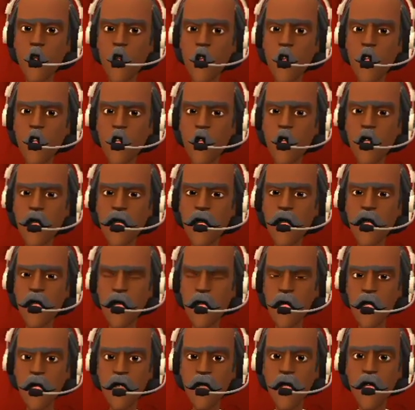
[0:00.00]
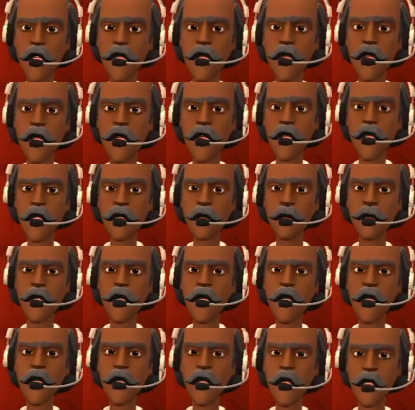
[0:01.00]
on the gift
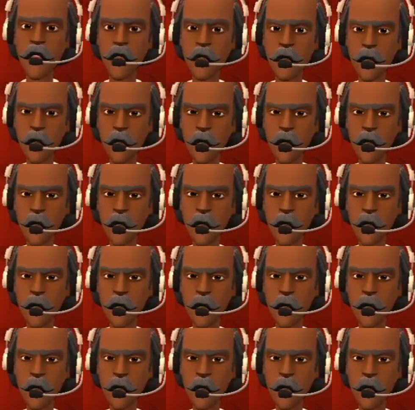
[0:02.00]
agreement